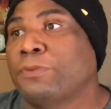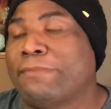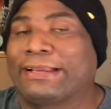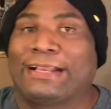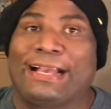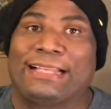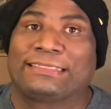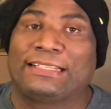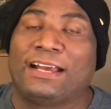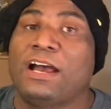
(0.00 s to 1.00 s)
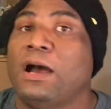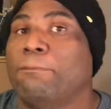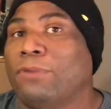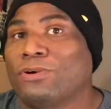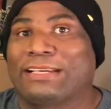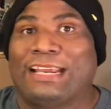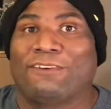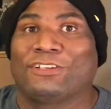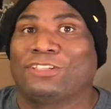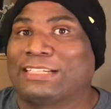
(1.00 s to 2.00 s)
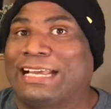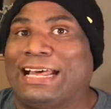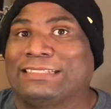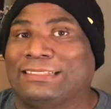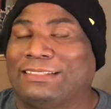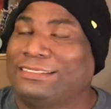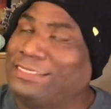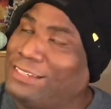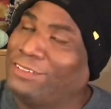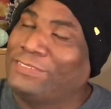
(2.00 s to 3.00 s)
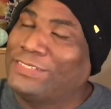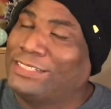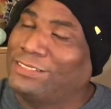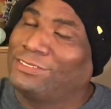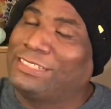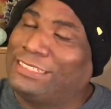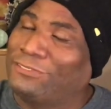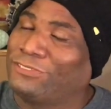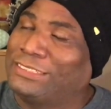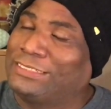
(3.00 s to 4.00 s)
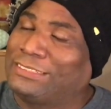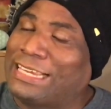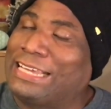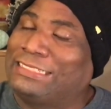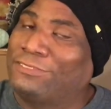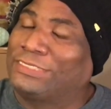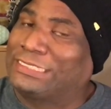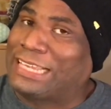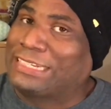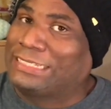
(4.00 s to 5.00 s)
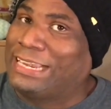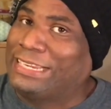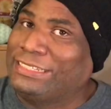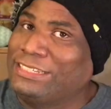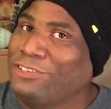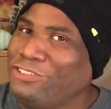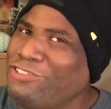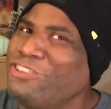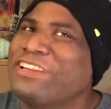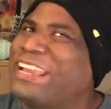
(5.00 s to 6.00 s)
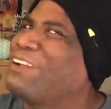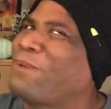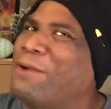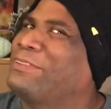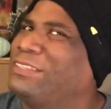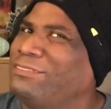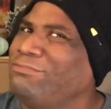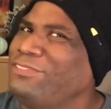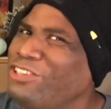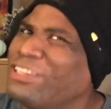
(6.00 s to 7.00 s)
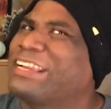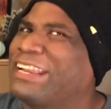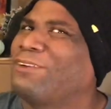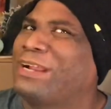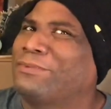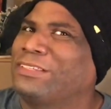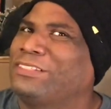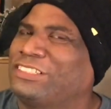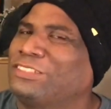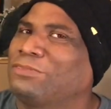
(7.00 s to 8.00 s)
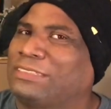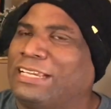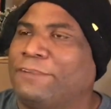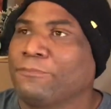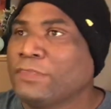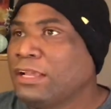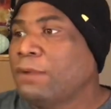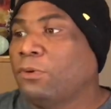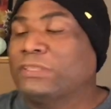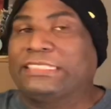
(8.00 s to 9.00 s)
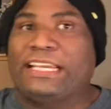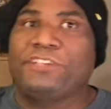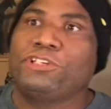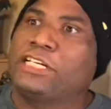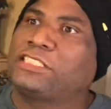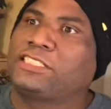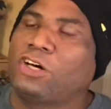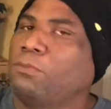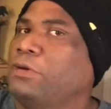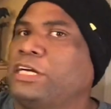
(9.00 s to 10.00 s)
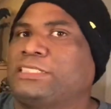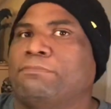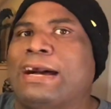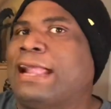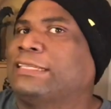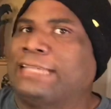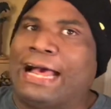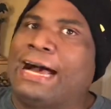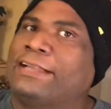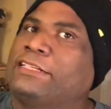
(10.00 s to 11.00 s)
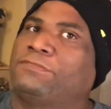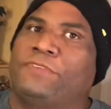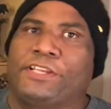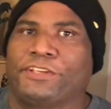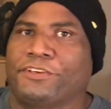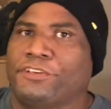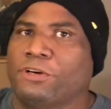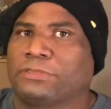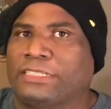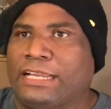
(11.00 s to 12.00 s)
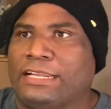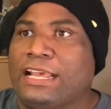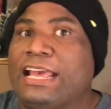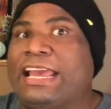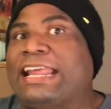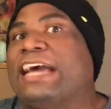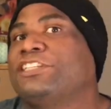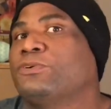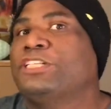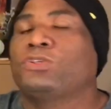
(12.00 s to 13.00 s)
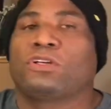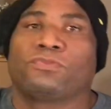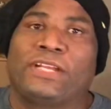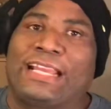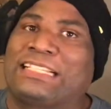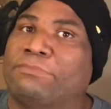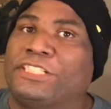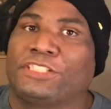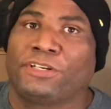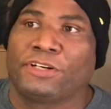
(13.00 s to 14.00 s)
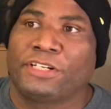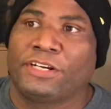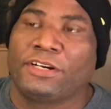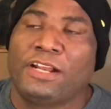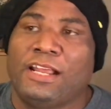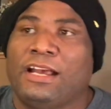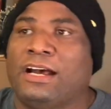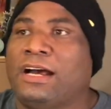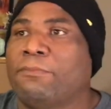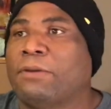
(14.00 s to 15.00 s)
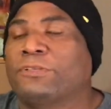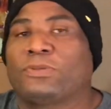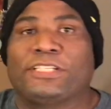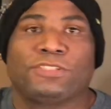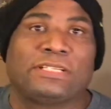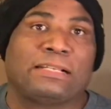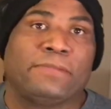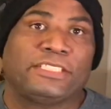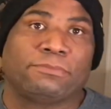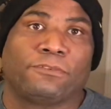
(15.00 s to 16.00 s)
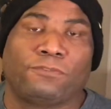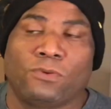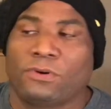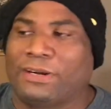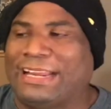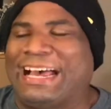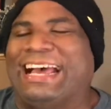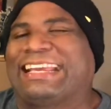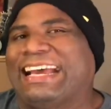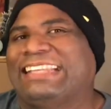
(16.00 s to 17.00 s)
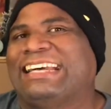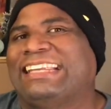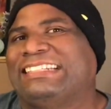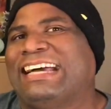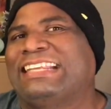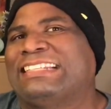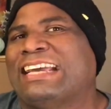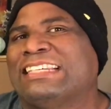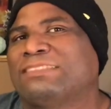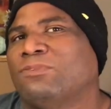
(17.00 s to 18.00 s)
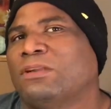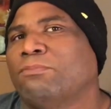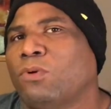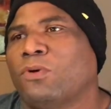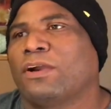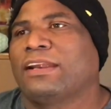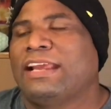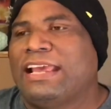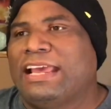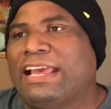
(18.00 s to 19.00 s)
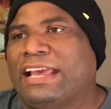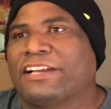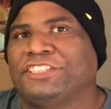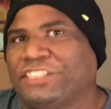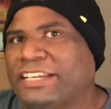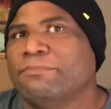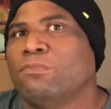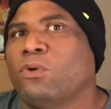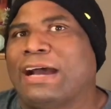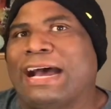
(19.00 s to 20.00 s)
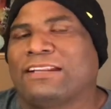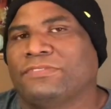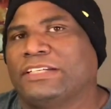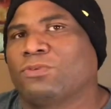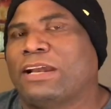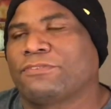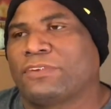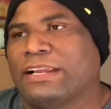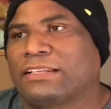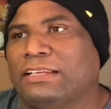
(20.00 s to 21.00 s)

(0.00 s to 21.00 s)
Mechagodzilla, Mogera, little Godzilla, even though the different size difference is kind of like, you can get away with it. You can get away with it, you see what I'm saying? But once again, you get so much mileage out of this figure, you know what I'm saying? And I do enjoy the Rick, as I mentioned earlier, but between the two, as I mentioned before, I kind of like this one more, and because you get more out of it, quite frankly.